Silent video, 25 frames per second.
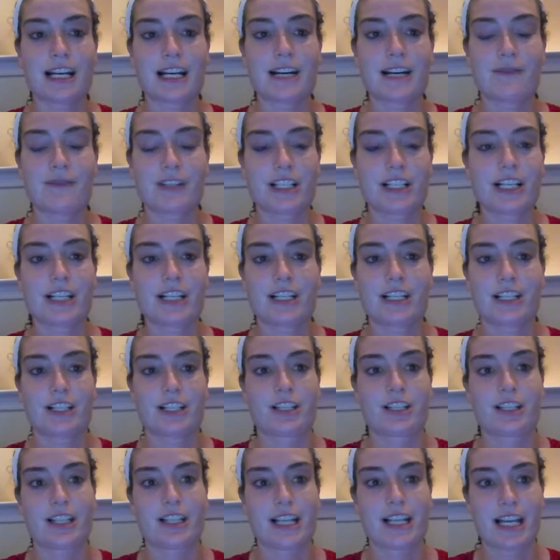
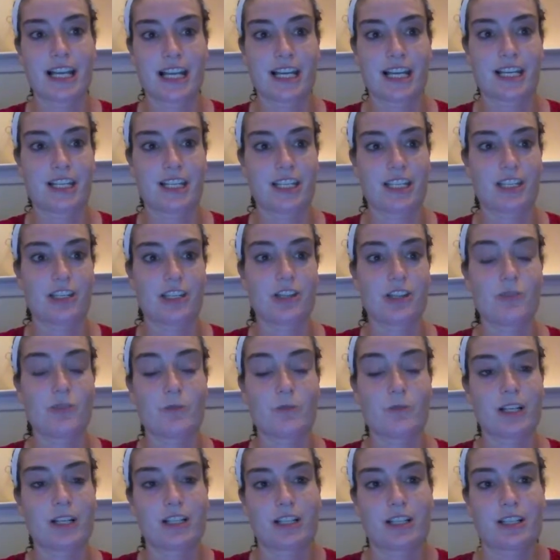conversations. And you
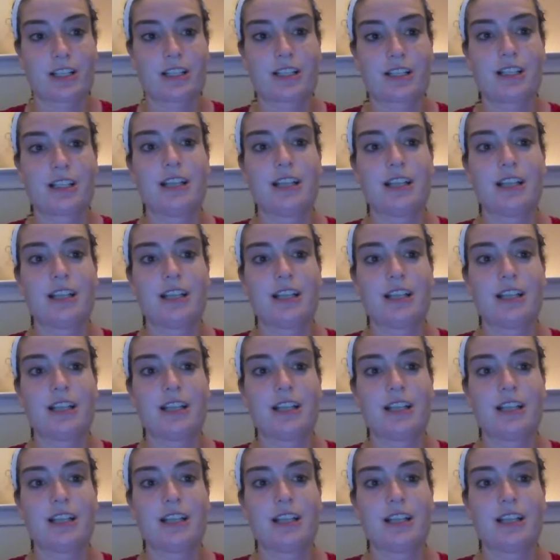want to just